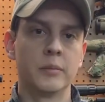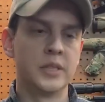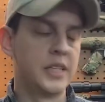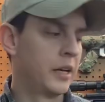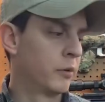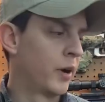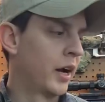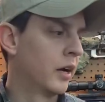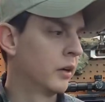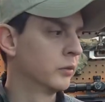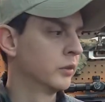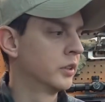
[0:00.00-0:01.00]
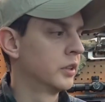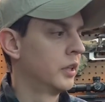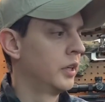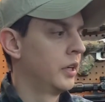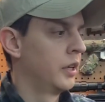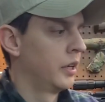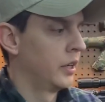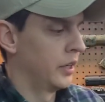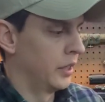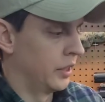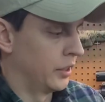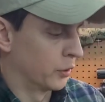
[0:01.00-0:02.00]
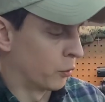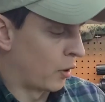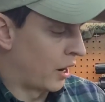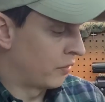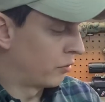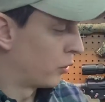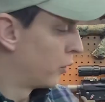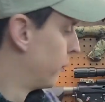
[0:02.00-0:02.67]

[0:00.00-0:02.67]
10 rounds in your rifle,